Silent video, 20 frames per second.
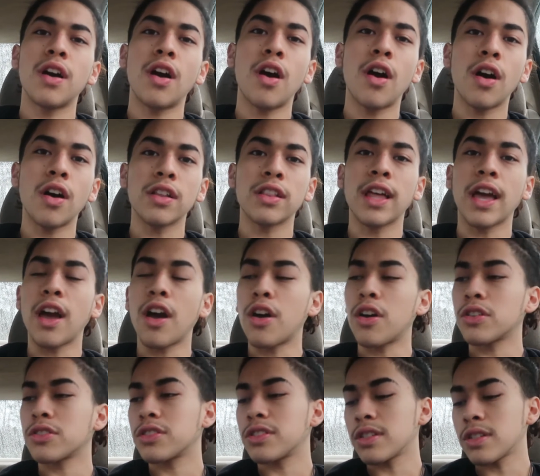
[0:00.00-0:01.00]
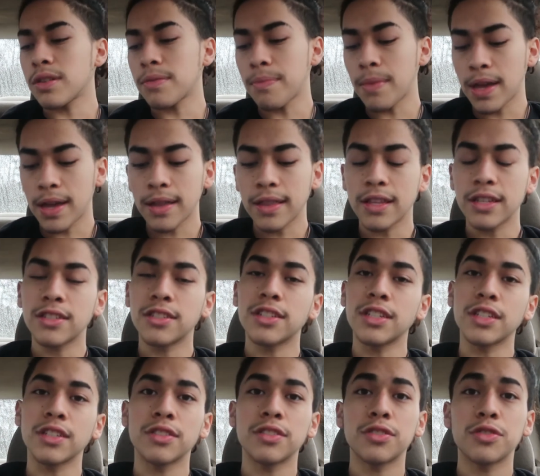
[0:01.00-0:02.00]
oh shit, man, this
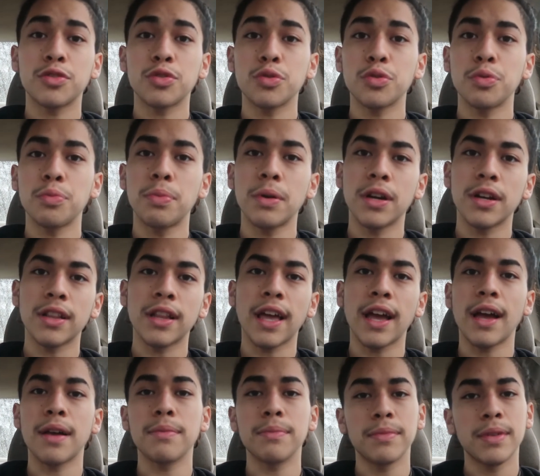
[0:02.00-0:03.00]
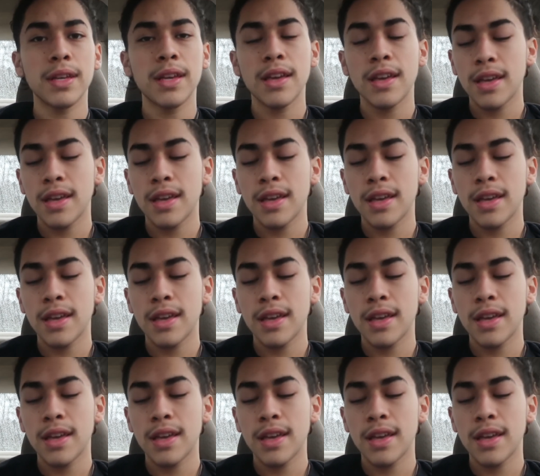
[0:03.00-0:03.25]
shit is true, bro. Like, I'm